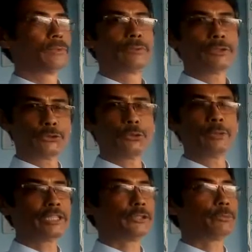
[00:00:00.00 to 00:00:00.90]

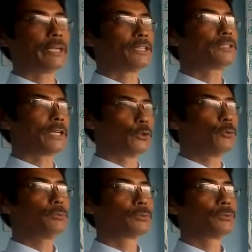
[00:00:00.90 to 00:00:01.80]
disobeying your parents. I
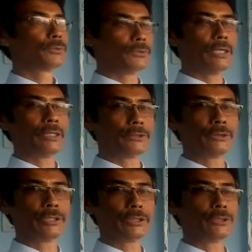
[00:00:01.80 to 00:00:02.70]
hope you are
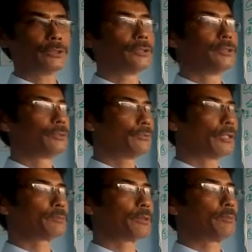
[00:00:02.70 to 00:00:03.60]
doing your
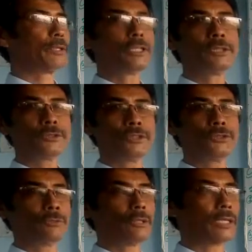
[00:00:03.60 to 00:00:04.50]
work properly,
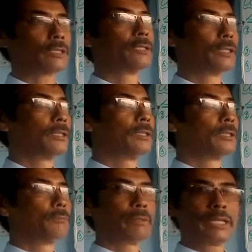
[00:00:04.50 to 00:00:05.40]
since you are
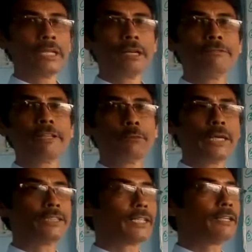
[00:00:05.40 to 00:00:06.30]
big enough and
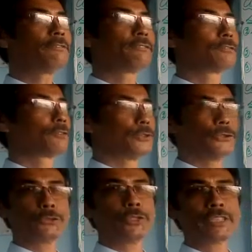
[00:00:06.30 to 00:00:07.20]
wise enough to
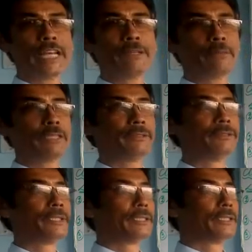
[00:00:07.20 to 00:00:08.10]
use your time and
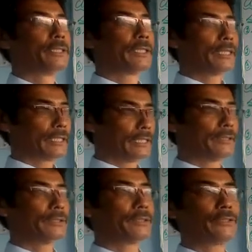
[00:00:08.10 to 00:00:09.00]

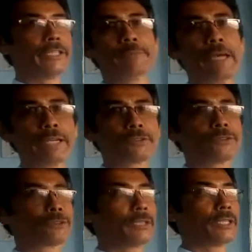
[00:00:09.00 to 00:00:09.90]
your net
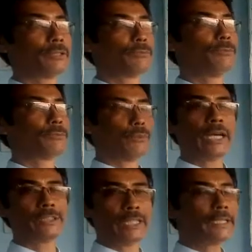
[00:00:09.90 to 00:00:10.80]
packs and
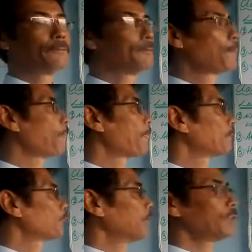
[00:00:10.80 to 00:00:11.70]
wisely.
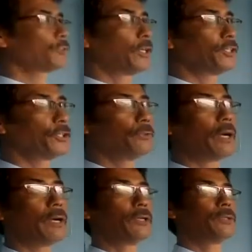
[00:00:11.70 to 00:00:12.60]
So let's continue
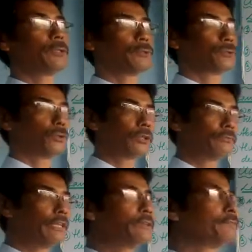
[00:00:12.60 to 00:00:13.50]
our geography.